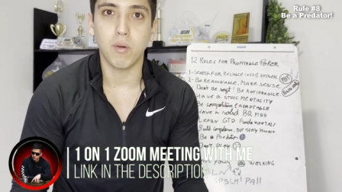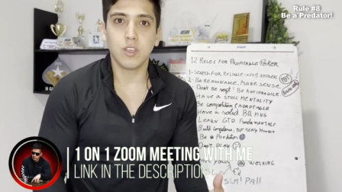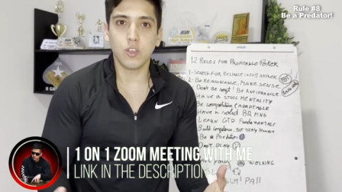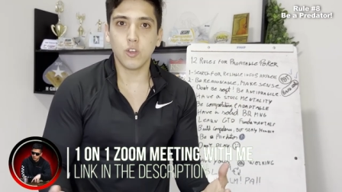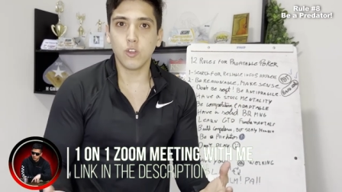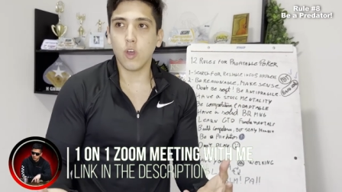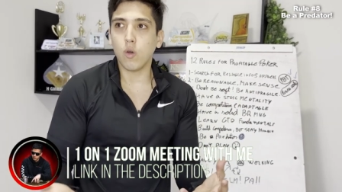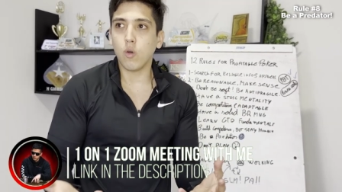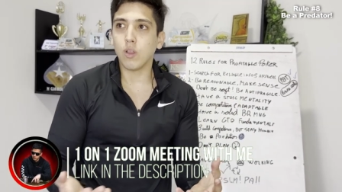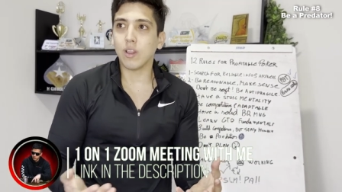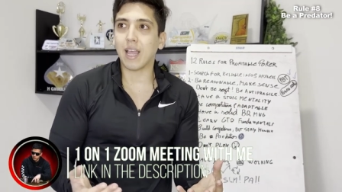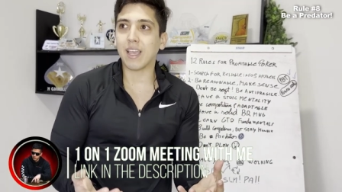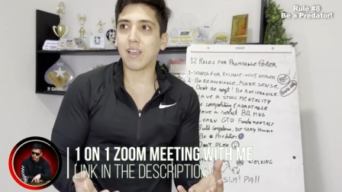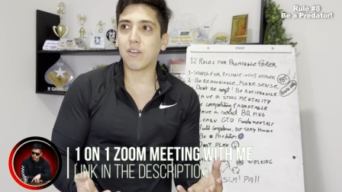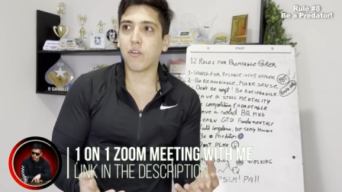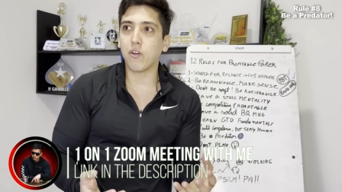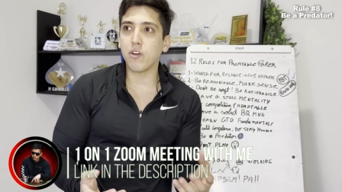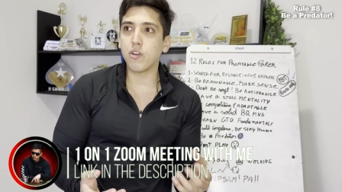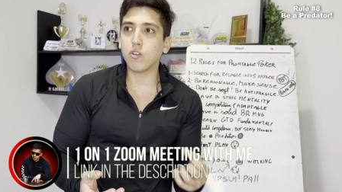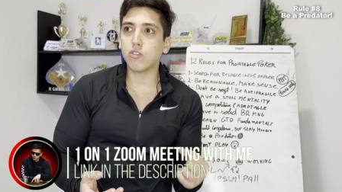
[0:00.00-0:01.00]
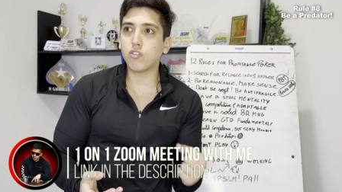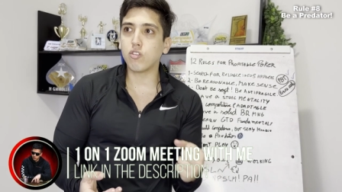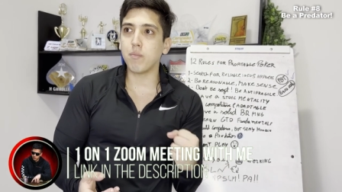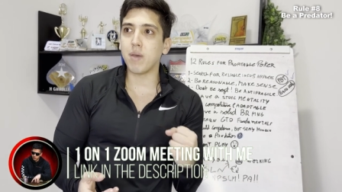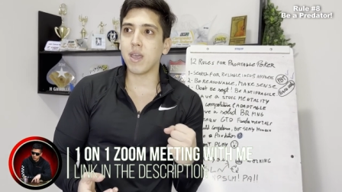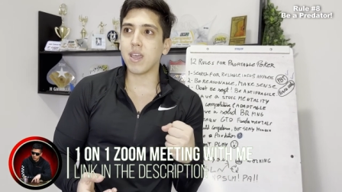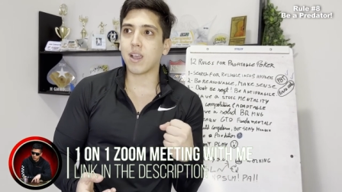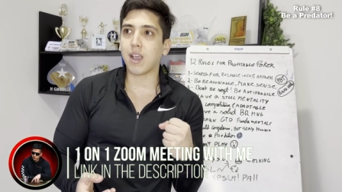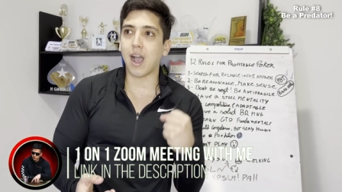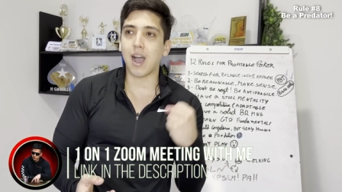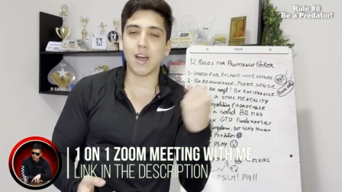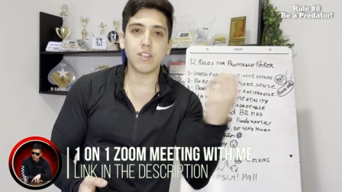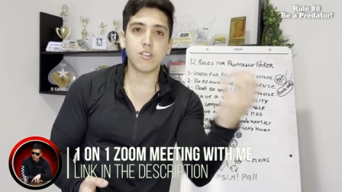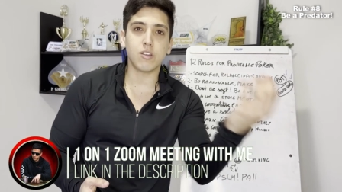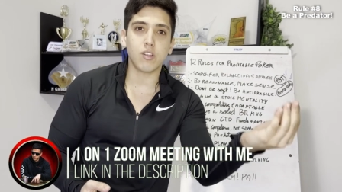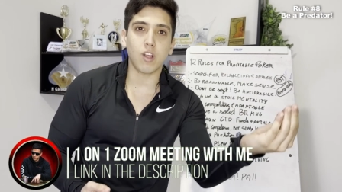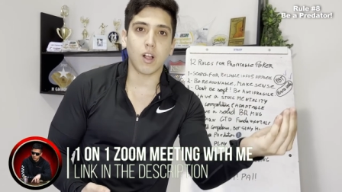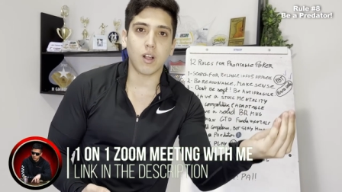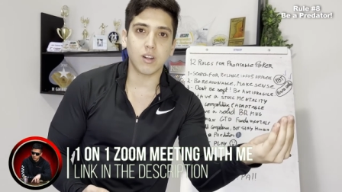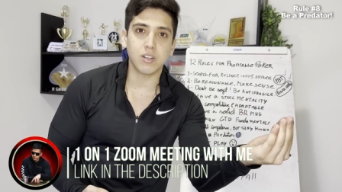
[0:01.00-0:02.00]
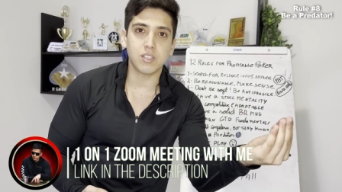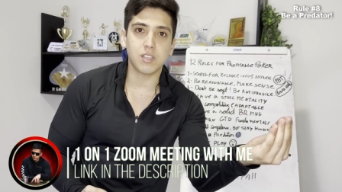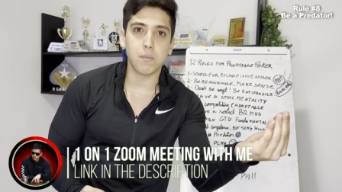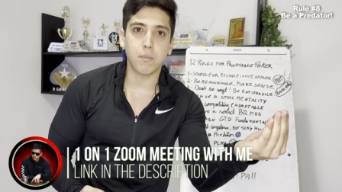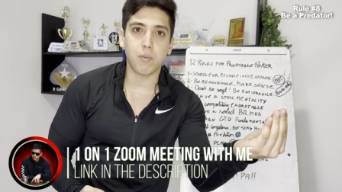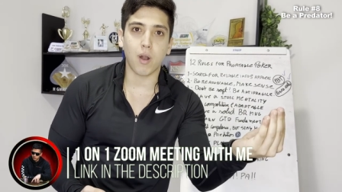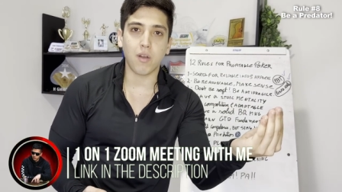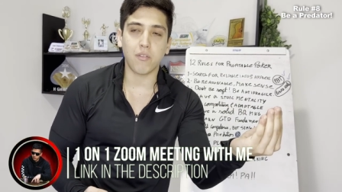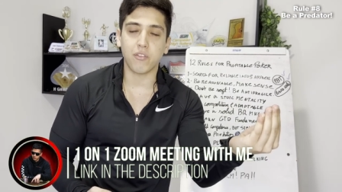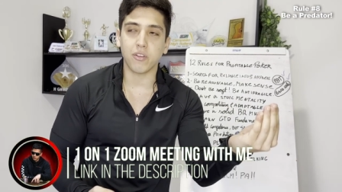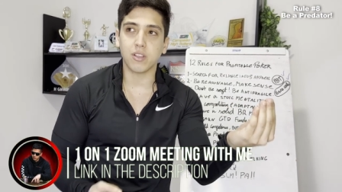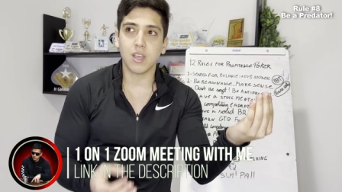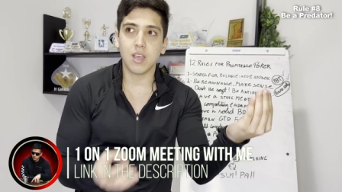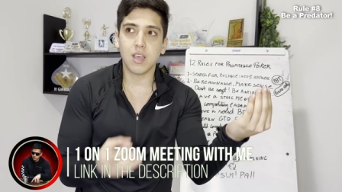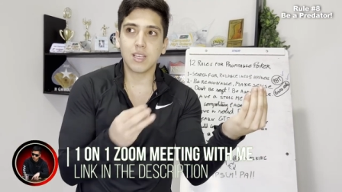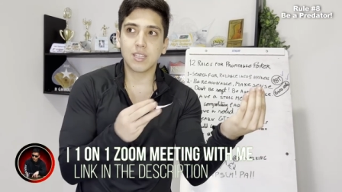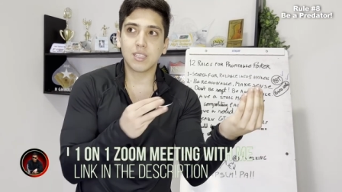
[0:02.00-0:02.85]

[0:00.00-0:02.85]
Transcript: You know, like for you to make $100 in profit,